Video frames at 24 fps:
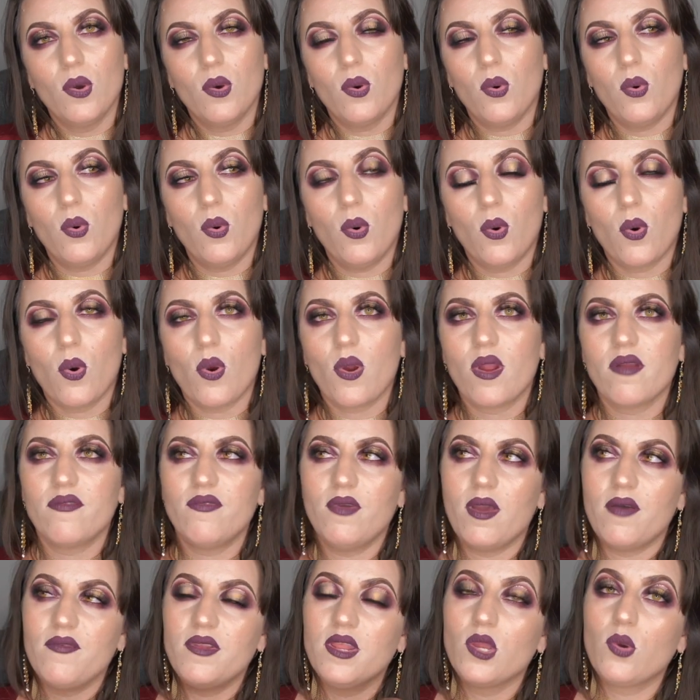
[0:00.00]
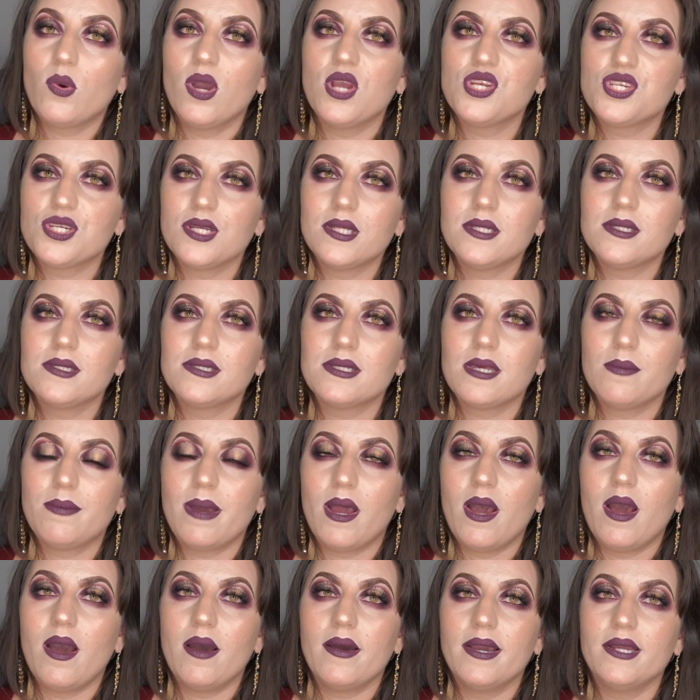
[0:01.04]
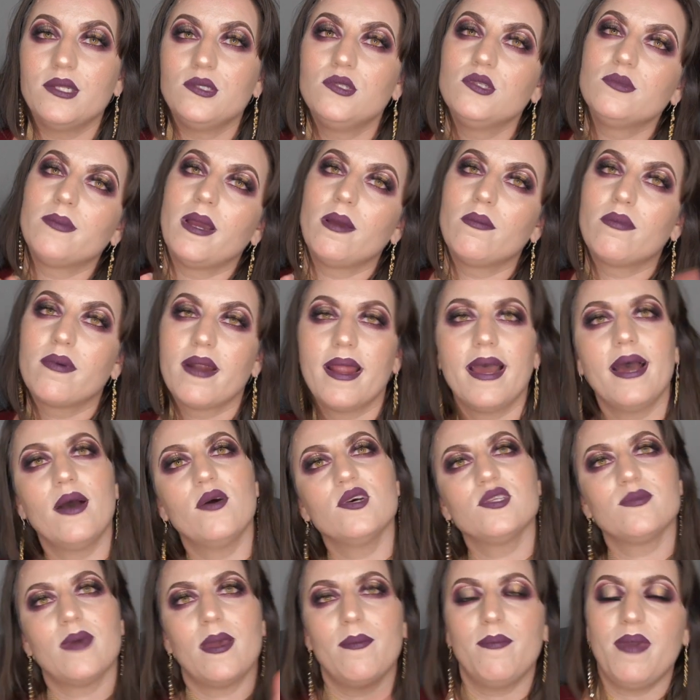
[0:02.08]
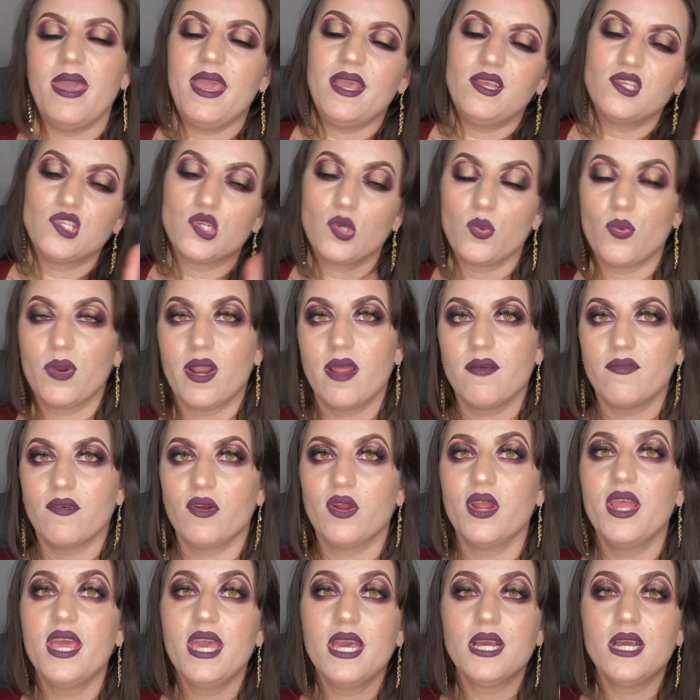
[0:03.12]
or if you have any questions about how I do my brows, my base, or whatever,